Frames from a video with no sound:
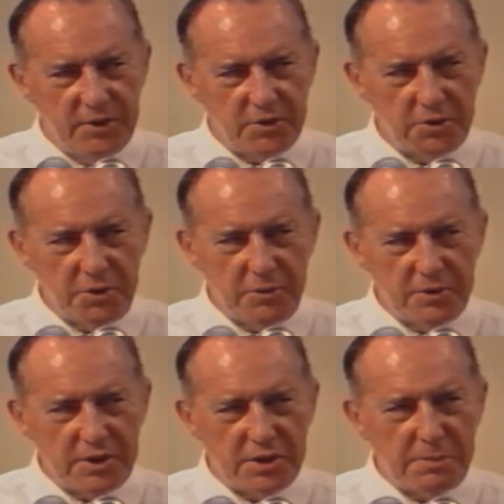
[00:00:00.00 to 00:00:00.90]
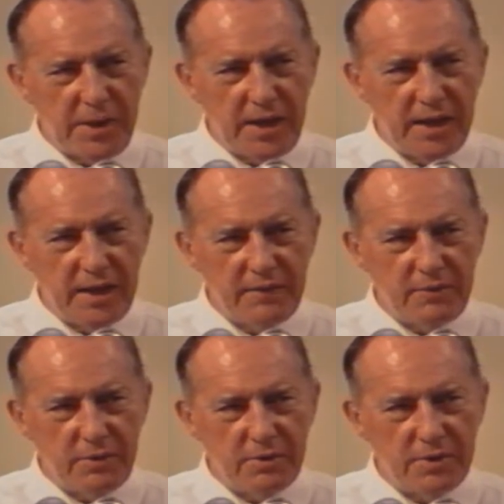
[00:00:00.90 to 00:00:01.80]
So don't despair.
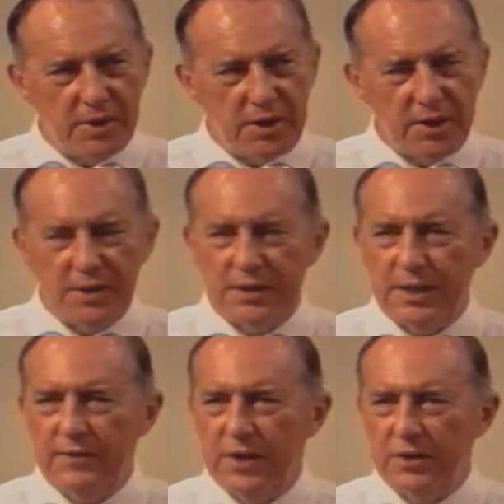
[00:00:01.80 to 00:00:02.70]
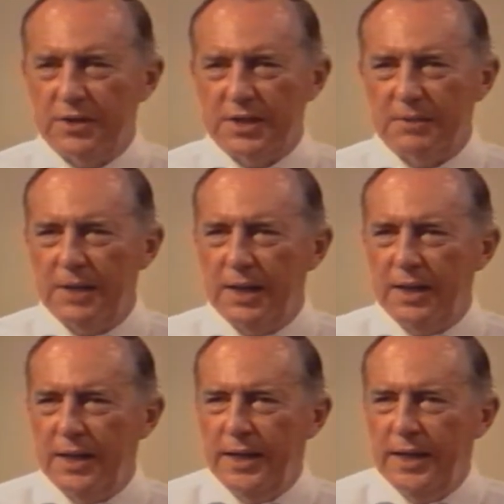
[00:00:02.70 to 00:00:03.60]
If you are here this evening and say, Well,